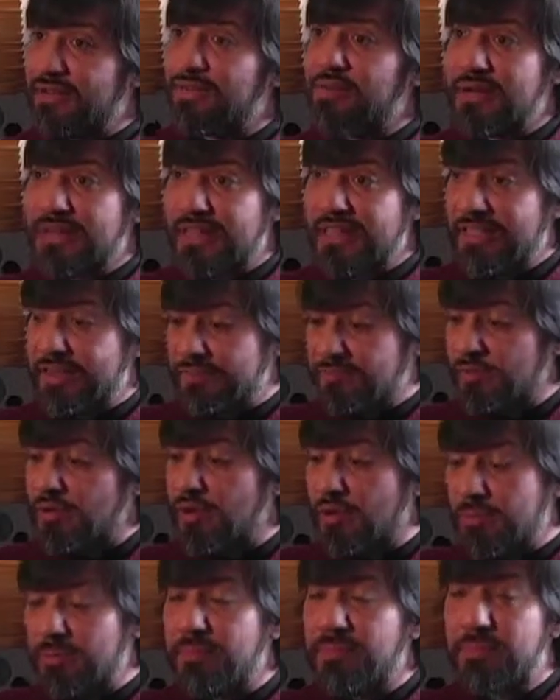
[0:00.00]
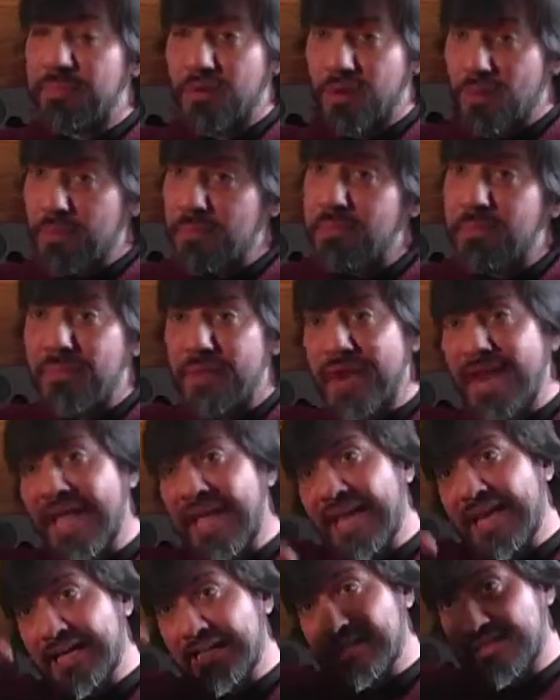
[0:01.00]
really
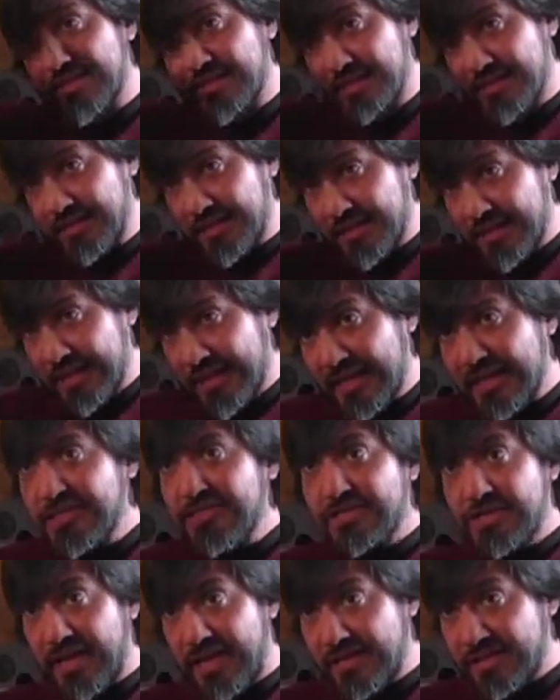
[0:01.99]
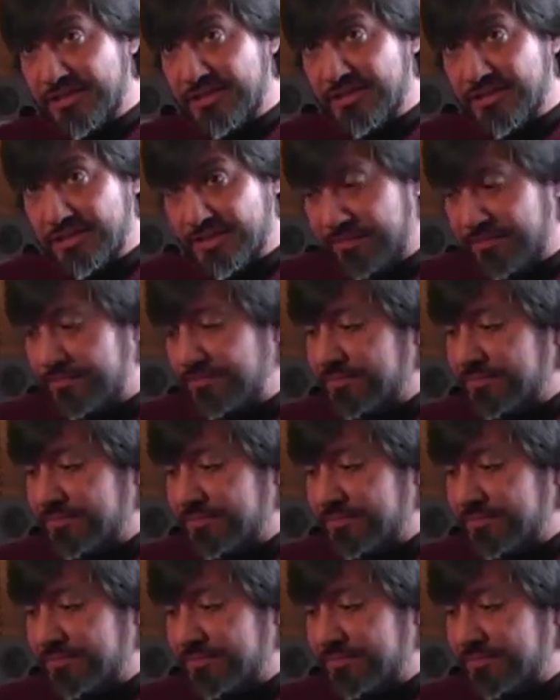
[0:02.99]
complex gesture.